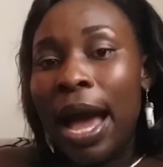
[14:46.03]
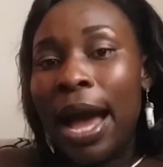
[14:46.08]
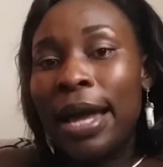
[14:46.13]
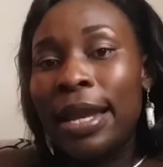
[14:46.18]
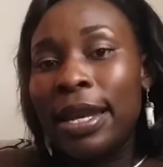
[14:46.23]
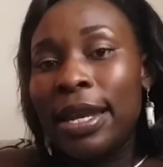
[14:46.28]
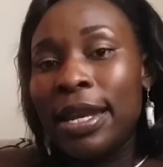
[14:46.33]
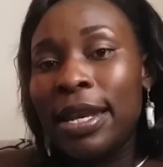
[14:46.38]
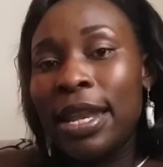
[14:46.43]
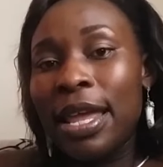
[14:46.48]

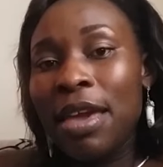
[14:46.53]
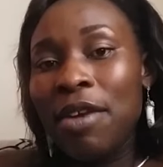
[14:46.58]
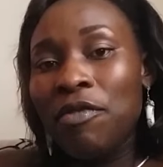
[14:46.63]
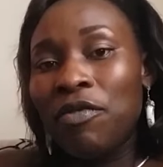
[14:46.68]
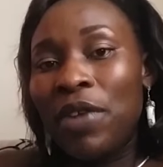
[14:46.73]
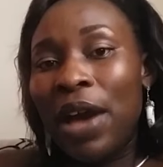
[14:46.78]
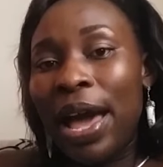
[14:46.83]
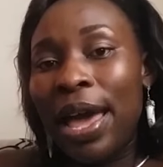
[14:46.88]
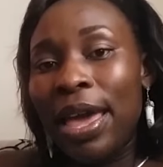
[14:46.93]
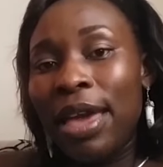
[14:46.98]
And
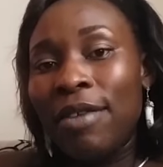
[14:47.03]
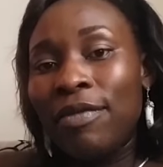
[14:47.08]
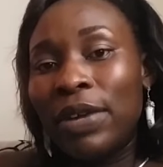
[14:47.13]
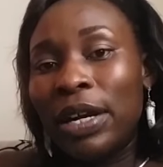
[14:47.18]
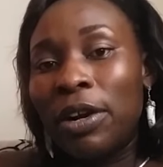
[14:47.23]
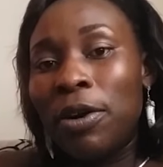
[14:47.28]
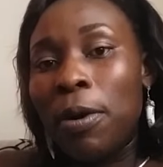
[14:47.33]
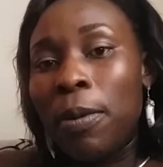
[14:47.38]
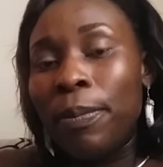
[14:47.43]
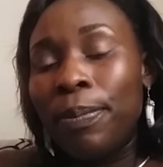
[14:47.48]
never
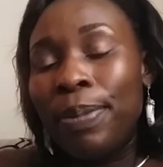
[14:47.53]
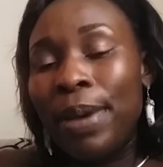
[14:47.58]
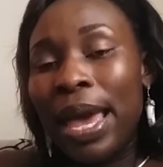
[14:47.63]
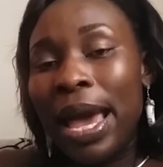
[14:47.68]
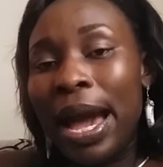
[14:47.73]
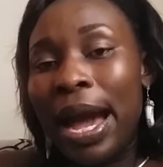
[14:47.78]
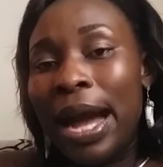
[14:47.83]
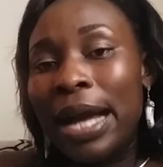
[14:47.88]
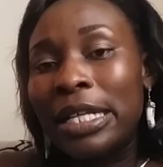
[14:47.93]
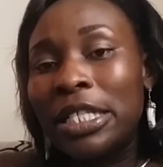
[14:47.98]
ever
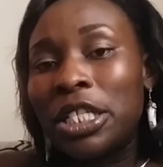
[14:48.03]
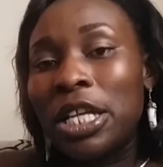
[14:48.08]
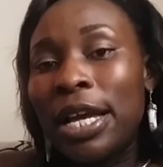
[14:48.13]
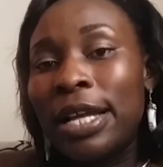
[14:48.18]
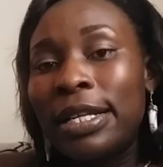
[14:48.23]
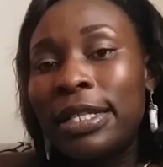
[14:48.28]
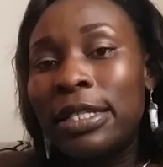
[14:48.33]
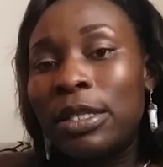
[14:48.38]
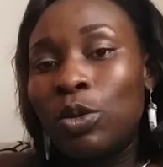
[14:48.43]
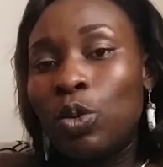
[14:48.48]
compare a
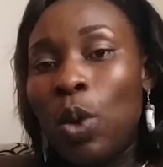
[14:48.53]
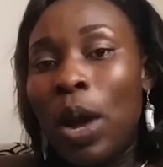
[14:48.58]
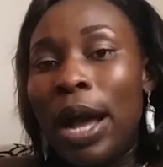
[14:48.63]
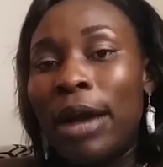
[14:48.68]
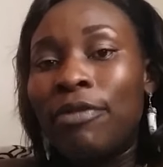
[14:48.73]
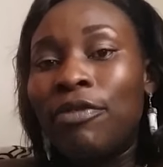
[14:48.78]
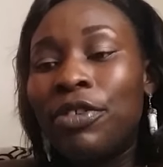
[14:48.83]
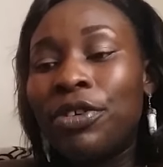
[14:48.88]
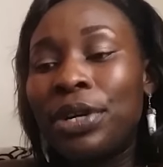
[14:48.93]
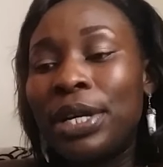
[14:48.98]
child's
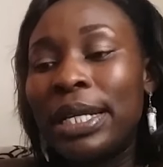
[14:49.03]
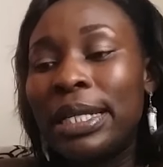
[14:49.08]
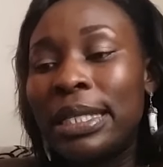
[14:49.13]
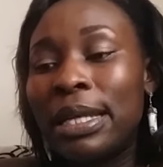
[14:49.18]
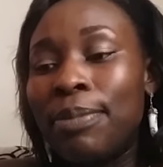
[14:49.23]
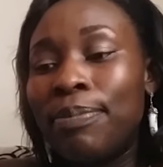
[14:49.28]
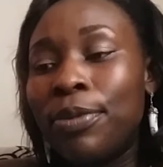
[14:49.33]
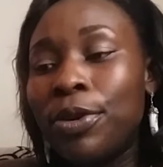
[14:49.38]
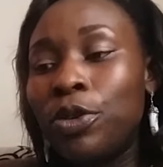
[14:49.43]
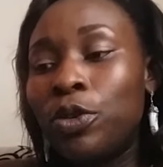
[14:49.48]
work. For
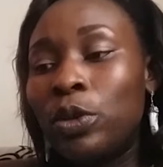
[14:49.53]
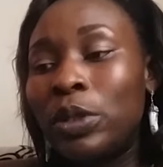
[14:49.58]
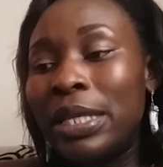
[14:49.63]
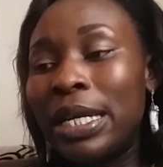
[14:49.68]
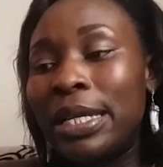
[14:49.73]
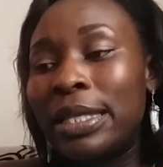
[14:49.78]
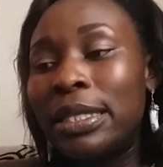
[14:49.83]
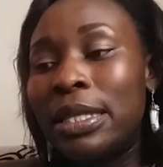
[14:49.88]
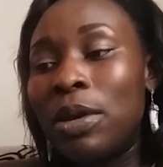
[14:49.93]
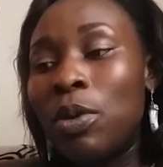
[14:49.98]
example, you
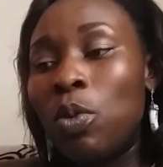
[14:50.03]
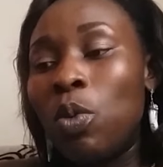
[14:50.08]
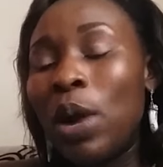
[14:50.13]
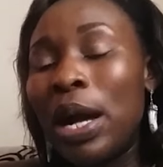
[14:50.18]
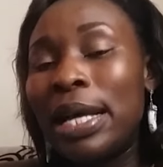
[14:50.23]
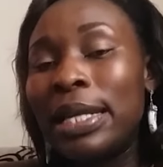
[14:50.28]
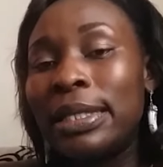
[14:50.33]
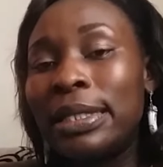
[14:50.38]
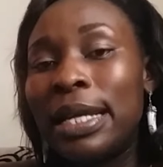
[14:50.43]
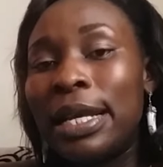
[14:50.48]
take the
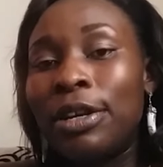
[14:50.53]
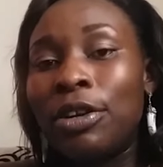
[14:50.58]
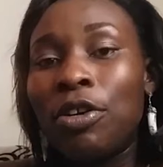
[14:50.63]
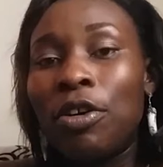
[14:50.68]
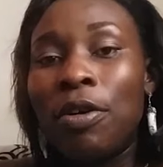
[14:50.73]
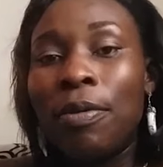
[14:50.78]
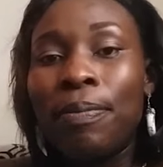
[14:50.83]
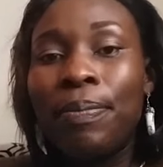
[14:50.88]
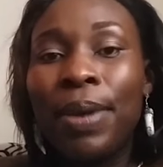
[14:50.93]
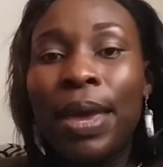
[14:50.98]
worst and
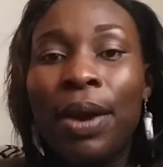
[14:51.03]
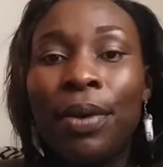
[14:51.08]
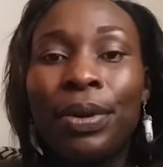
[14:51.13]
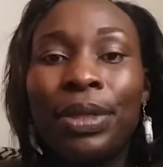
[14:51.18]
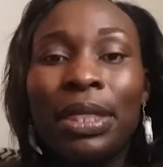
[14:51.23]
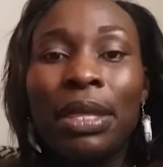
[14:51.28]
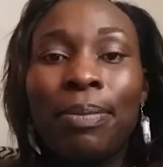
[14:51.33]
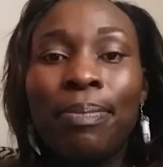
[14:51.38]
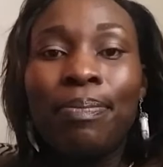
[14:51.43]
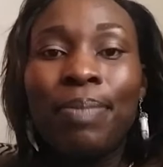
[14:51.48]
compare
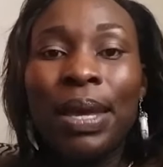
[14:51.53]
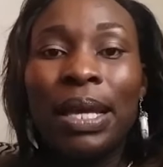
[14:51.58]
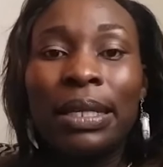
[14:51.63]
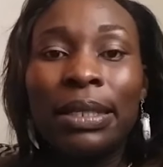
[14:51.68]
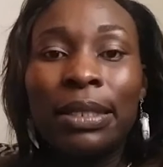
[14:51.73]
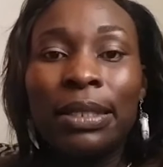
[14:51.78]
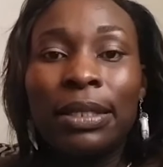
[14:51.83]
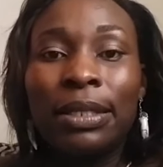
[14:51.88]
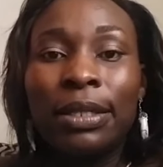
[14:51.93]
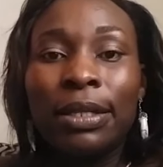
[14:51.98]
with the
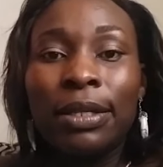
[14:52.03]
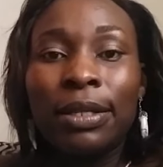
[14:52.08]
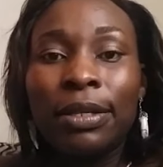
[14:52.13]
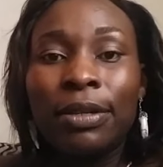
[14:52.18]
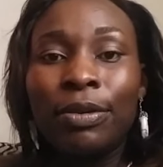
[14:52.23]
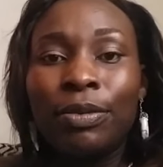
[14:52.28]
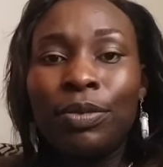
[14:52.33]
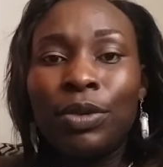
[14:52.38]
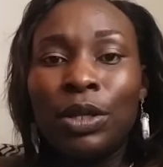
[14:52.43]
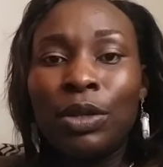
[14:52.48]
best.
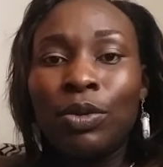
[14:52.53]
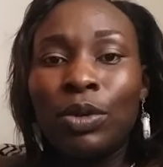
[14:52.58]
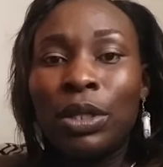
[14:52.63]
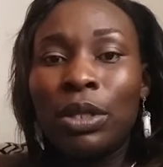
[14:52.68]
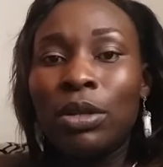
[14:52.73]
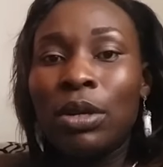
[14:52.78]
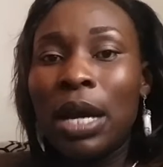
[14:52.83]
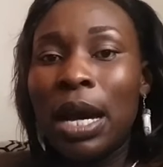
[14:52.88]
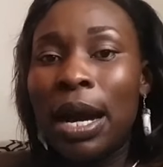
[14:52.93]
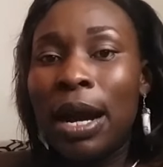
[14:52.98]

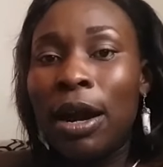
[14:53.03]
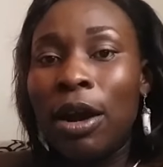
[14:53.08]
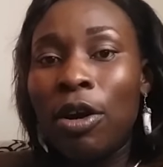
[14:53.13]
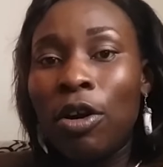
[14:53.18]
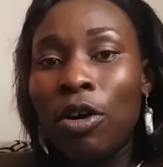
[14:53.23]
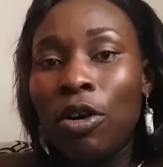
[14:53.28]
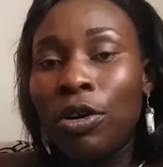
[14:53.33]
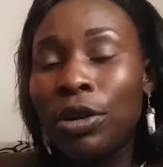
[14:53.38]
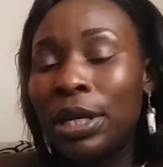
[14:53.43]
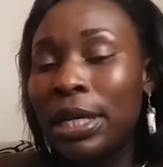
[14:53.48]
With your
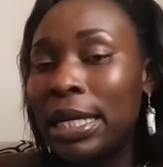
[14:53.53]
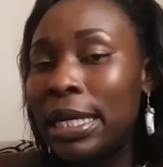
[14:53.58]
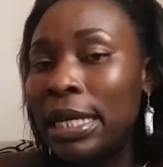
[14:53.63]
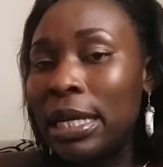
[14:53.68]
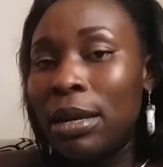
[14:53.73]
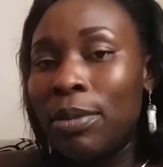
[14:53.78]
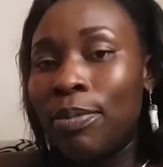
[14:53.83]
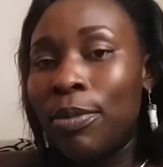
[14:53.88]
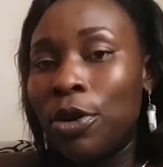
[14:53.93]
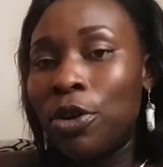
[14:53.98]
own
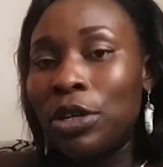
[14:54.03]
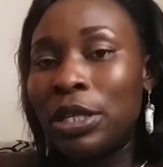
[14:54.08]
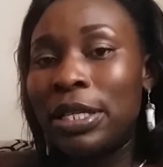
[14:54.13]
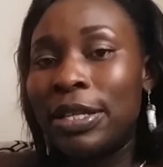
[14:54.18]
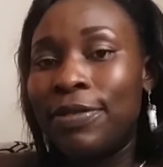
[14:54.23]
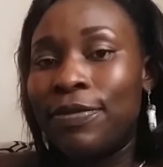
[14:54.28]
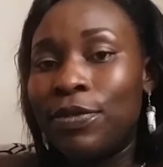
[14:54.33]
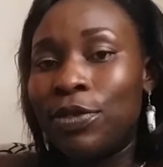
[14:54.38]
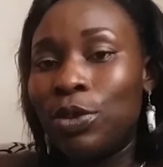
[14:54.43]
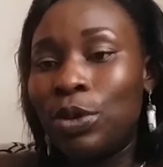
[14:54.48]
ill
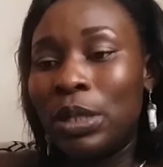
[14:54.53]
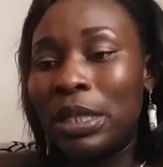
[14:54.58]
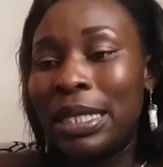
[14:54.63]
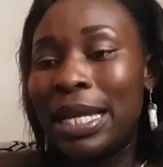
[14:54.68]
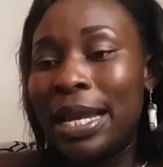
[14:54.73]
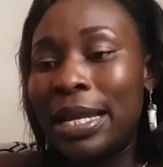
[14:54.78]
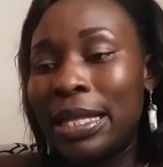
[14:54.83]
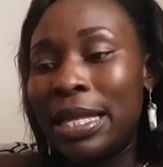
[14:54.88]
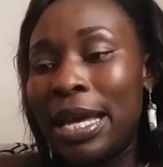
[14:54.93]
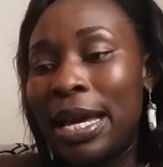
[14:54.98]
motives, you
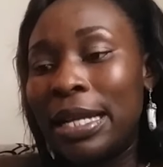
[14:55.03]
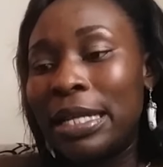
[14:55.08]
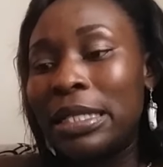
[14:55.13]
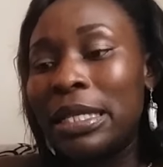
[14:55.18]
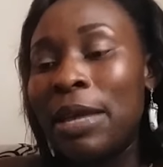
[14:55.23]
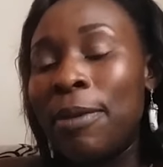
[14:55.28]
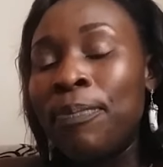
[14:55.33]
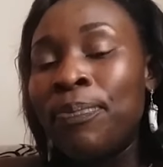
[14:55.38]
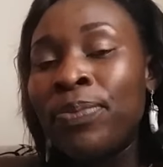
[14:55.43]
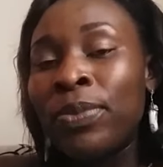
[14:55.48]
stand there and
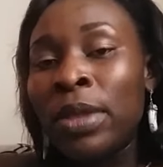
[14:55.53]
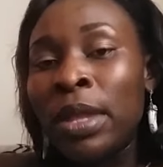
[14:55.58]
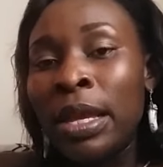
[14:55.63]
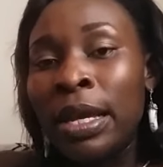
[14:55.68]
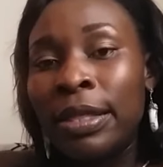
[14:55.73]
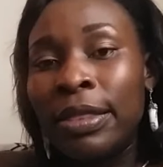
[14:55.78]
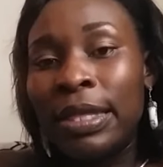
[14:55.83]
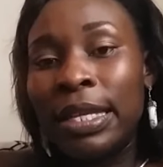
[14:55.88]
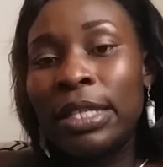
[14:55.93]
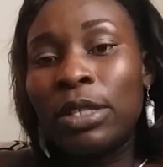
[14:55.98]
say,
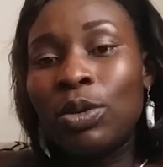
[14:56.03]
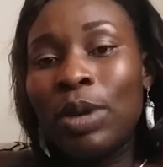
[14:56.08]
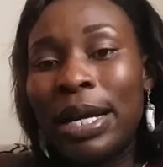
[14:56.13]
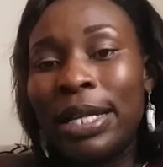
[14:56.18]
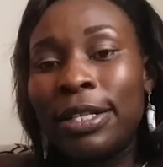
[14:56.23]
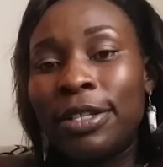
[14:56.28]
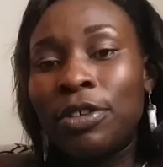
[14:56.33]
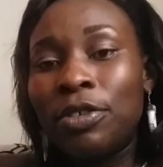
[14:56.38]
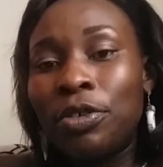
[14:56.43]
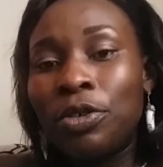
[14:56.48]
this
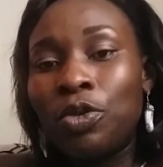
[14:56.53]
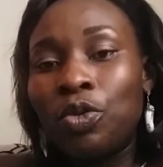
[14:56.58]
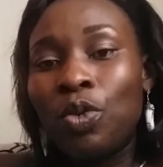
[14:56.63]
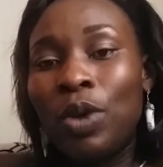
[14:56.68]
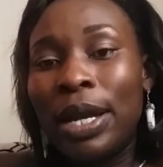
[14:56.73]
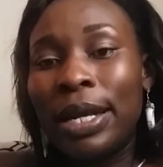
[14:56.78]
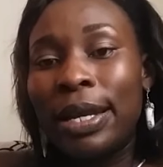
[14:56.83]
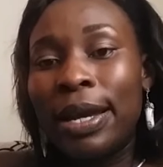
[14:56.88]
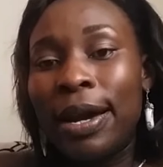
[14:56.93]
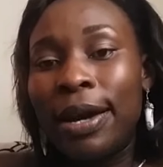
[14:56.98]
one scored
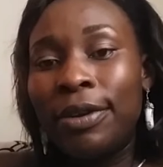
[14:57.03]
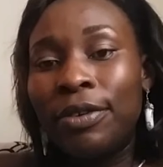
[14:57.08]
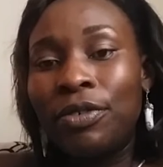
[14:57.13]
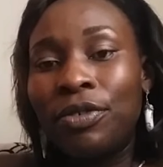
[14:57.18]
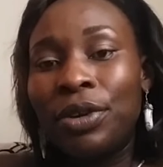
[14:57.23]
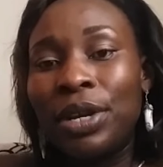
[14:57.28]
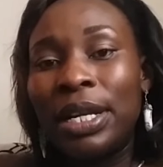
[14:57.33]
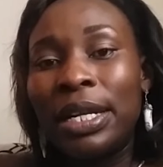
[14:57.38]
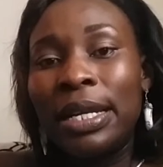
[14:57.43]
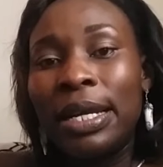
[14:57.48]

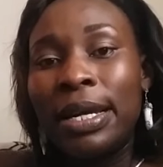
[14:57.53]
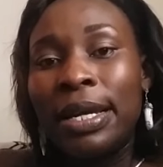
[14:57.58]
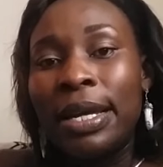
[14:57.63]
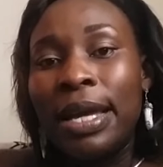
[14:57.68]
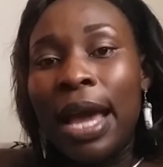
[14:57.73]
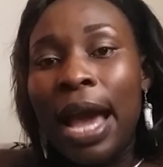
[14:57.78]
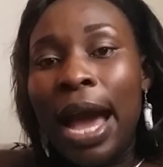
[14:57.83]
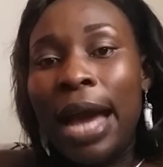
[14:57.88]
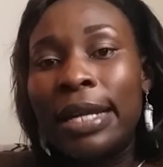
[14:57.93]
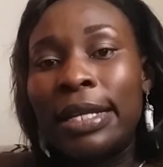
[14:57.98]
100
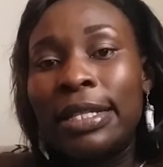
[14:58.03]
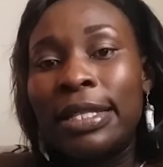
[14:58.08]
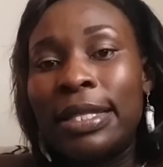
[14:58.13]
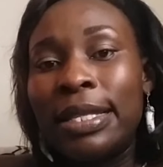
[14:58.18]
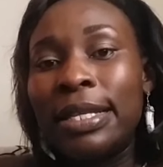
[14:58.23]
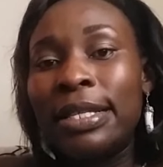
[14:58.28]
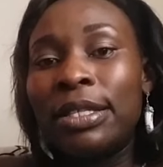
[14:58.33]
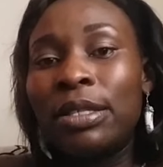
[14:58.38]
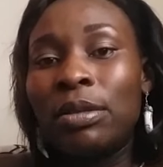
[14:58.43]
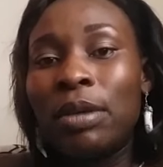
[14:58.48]
and
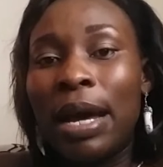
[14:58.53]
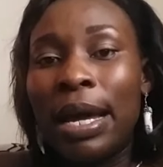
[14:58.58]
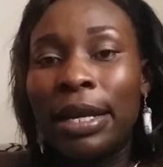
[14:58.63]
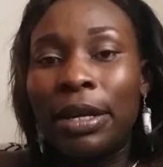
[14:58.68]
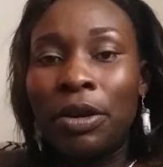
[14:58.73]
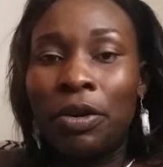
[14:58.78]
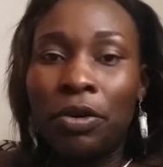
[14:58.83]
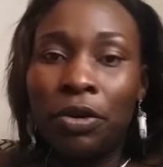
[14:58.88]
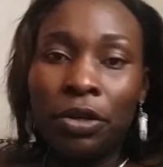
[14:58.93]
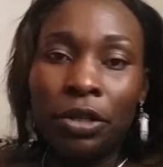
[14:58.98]
this
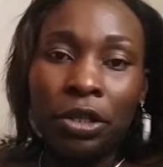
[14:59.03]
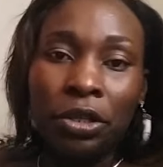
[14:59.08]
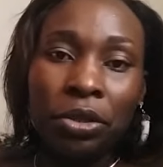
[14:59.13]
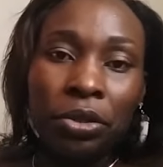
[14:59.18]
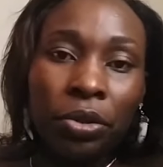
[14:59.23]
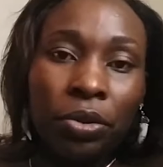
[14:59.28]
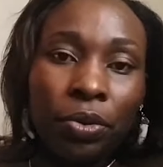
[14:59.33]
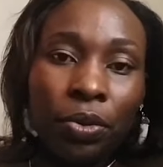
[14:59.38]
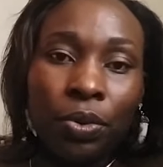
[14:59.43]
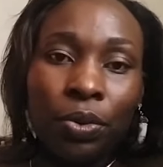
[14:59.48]
one got
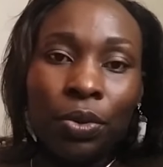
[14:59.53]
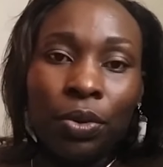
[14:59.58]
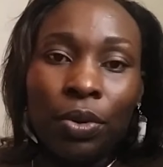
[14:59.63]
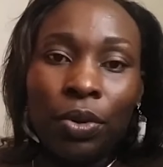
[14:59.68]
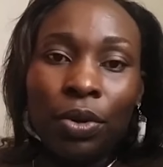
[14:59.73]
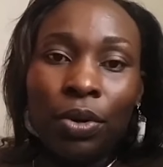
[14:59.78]
2.